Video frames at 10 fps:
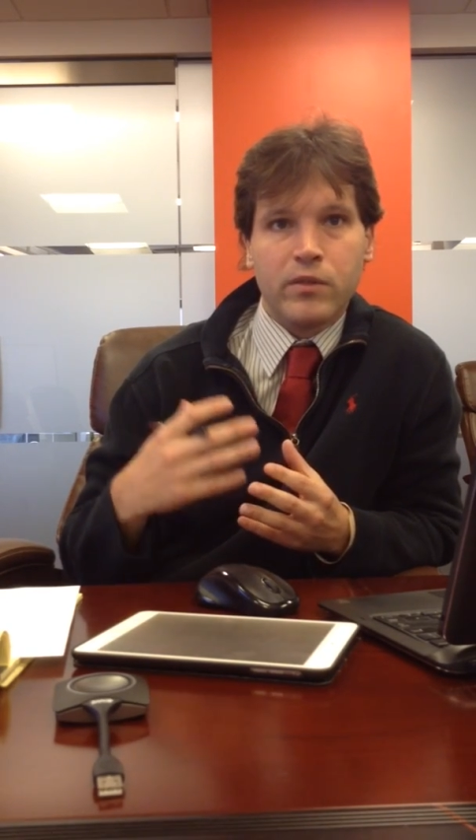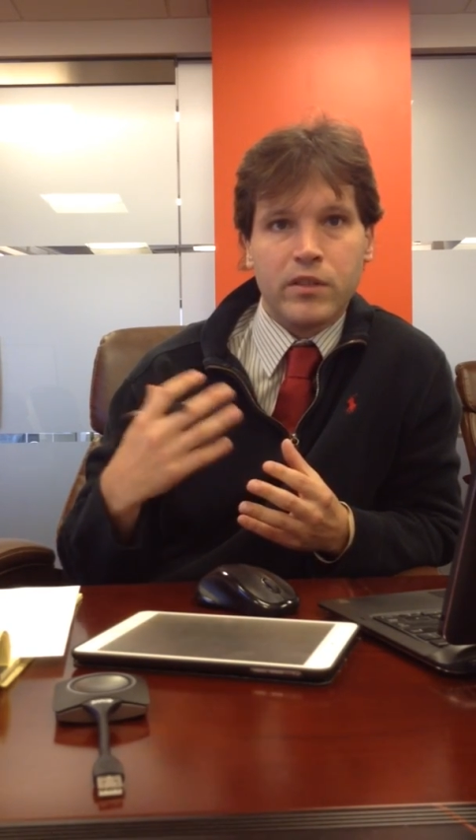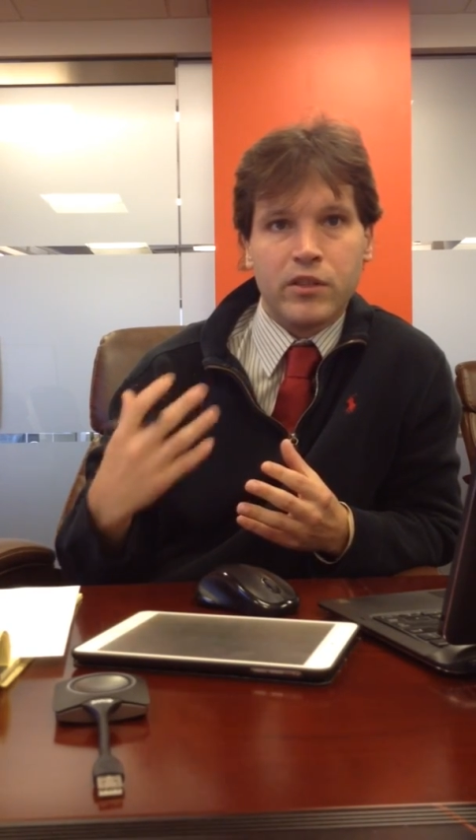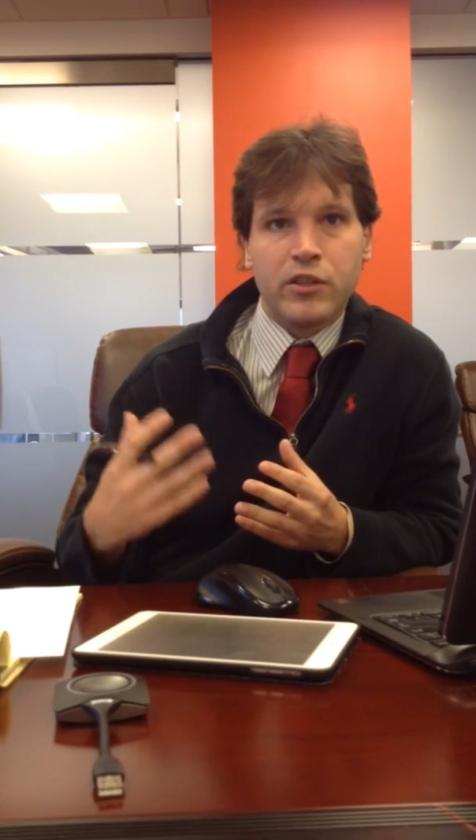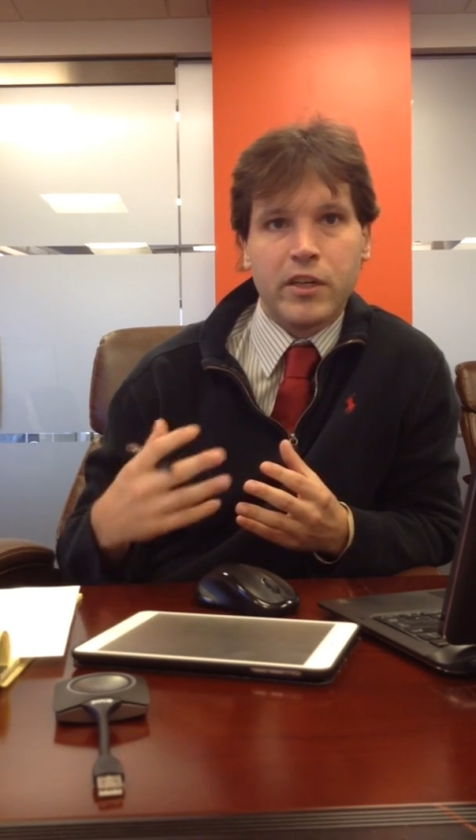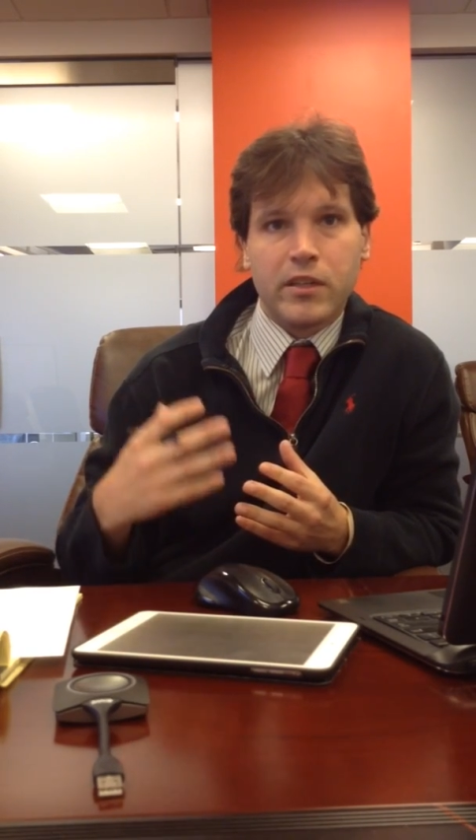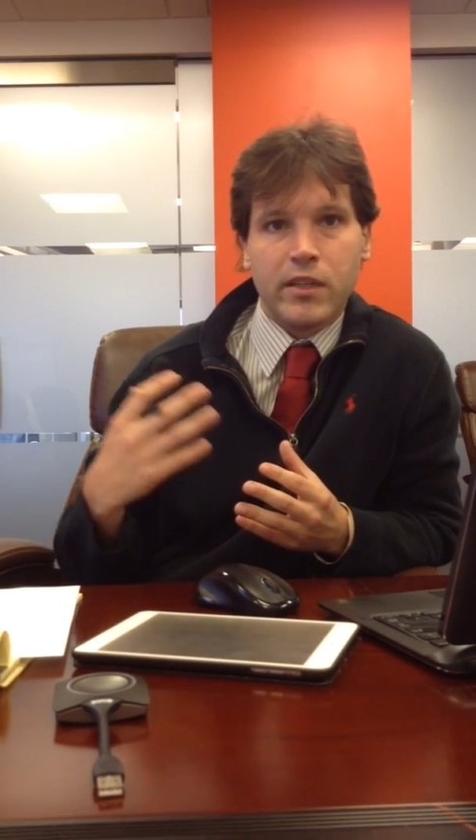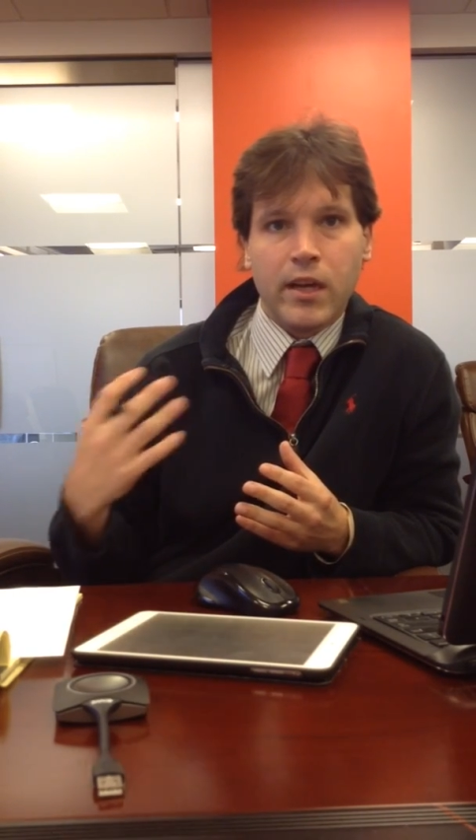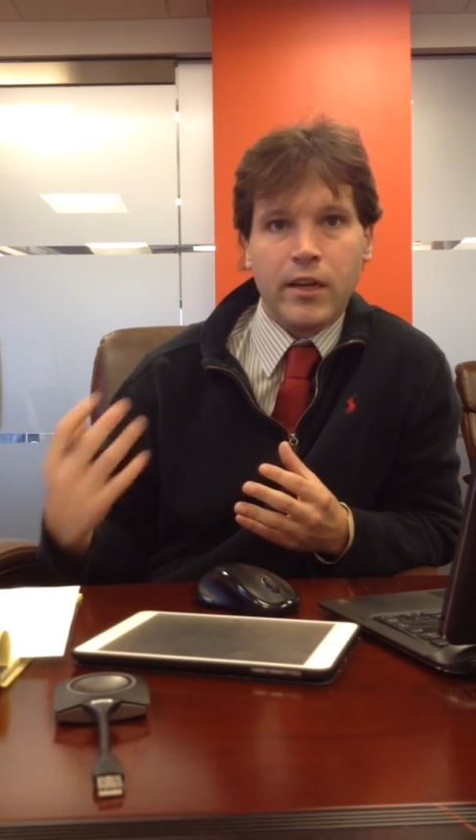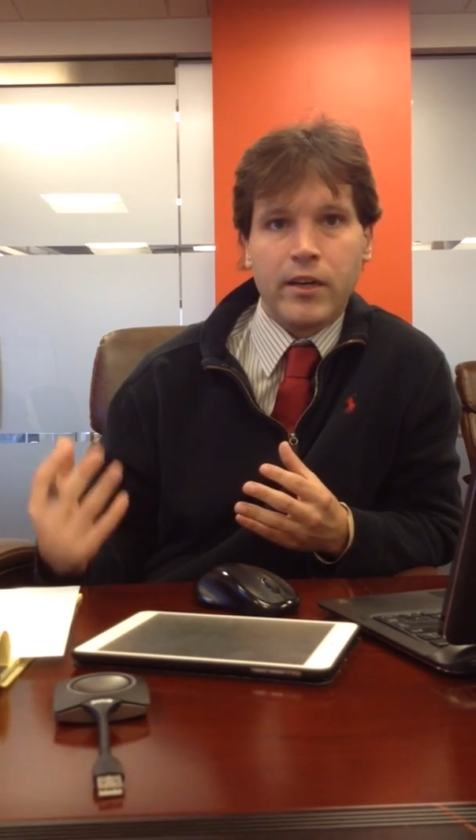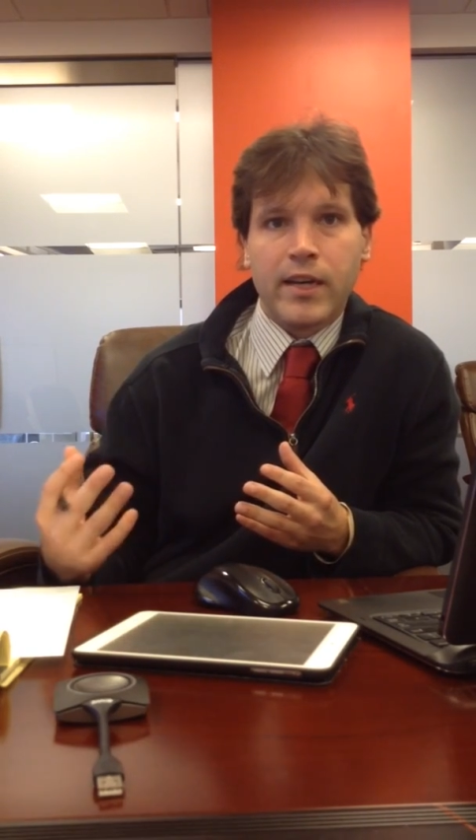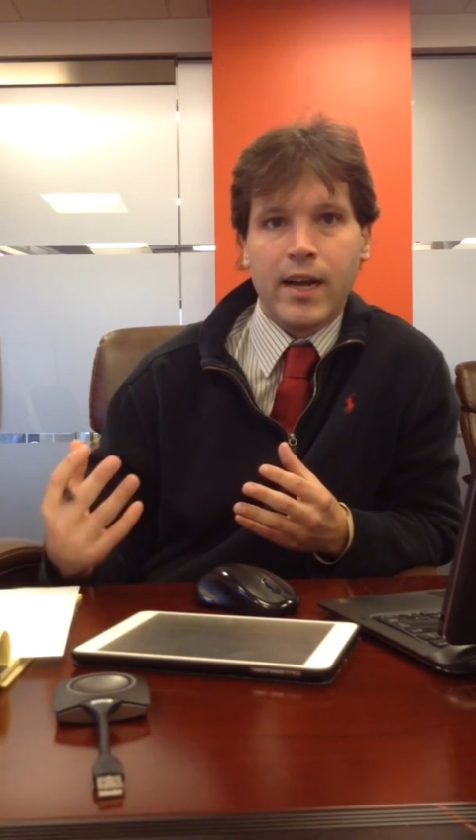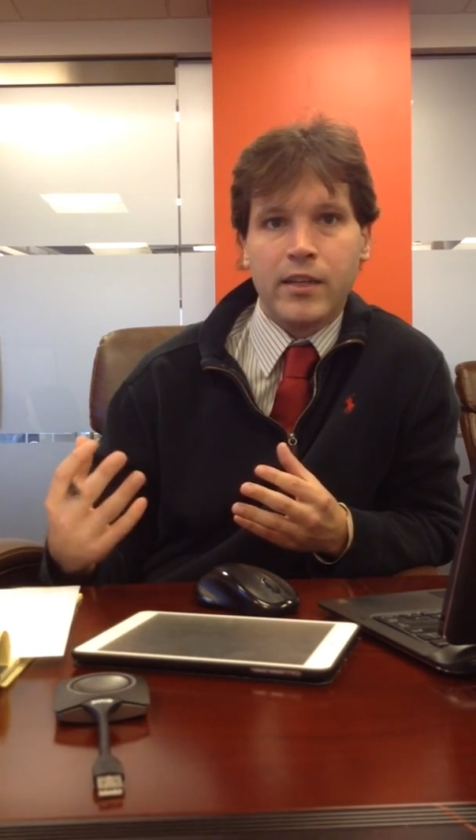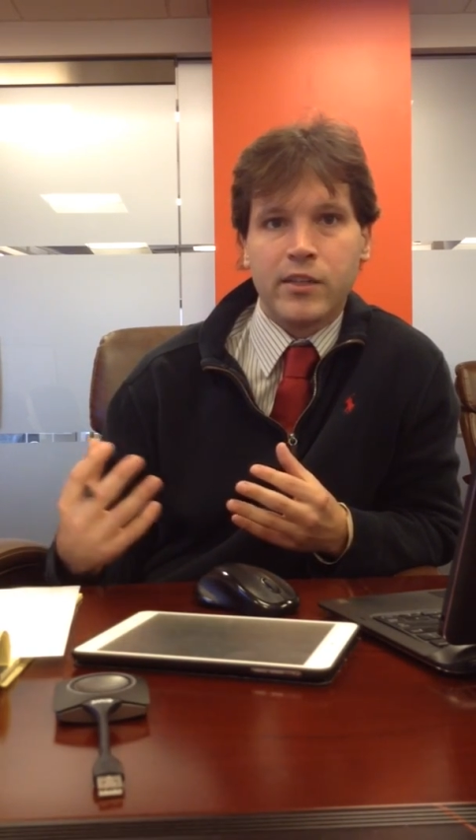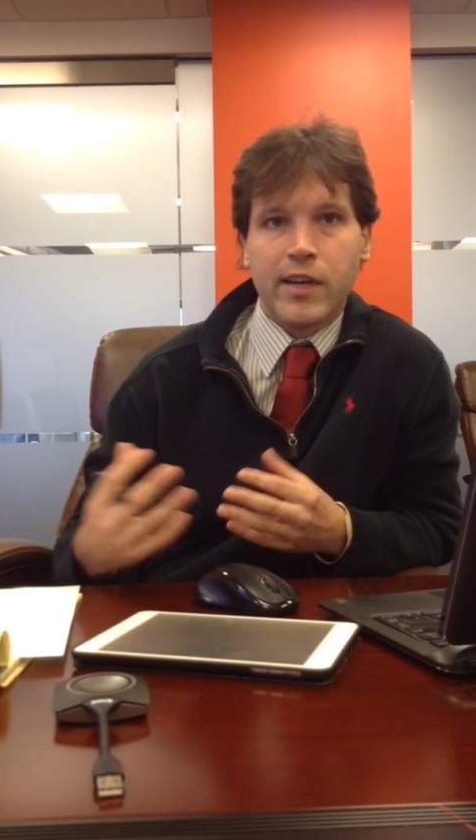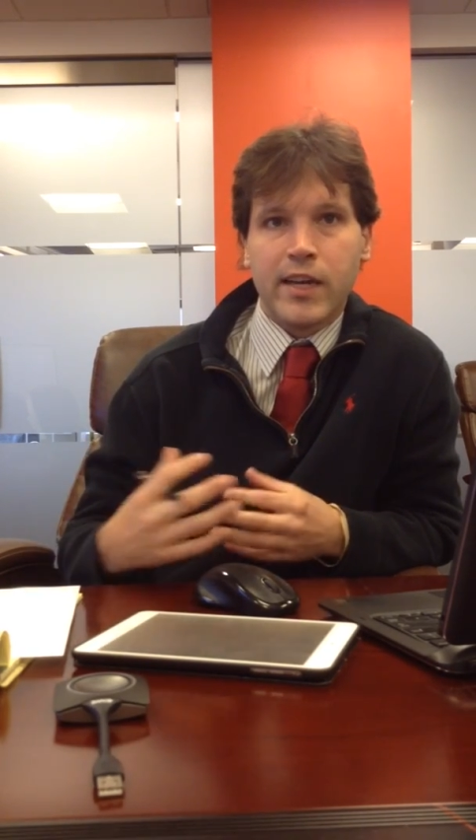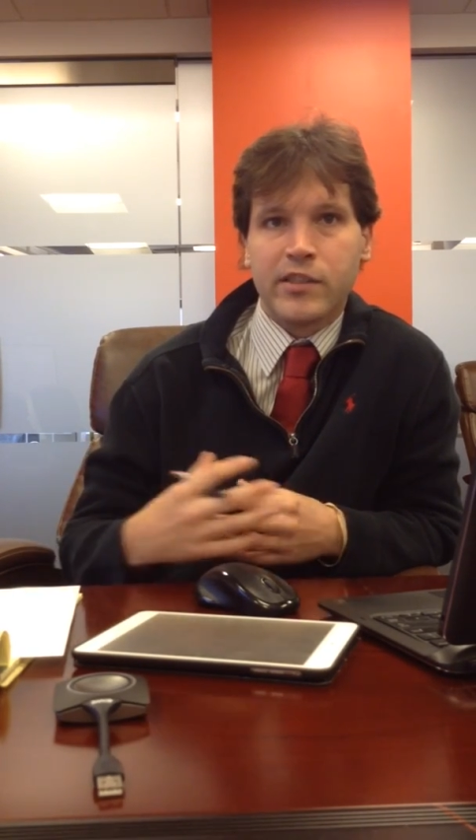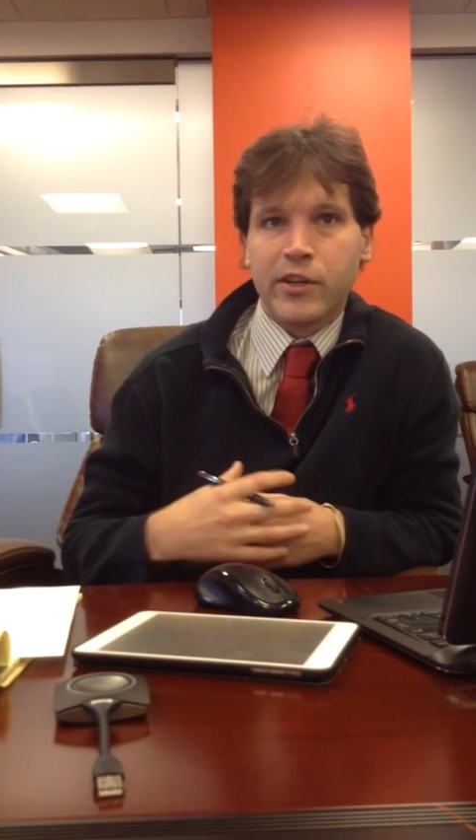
Is it strictly on your contracts?